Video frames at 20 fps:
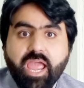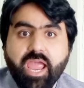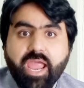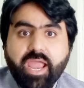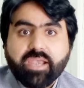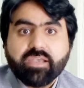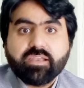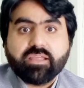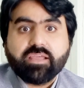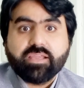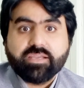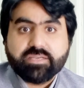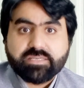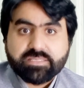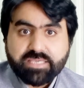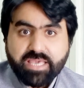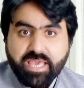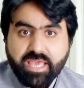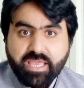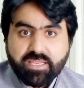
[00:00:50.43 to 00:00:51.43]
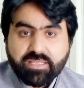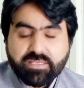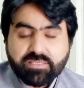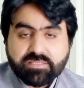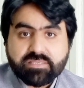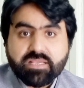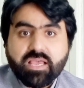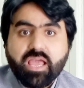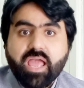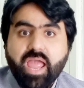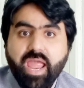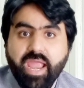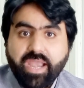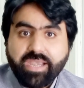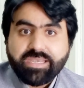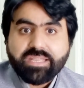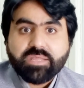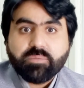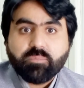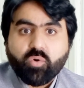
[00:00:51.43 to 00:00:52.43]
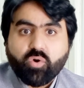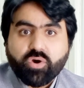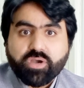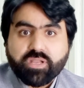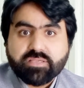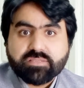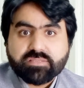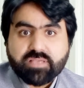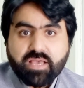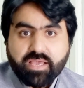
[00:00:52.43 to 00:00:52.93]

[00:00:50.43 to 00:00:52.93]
and it carries antibodies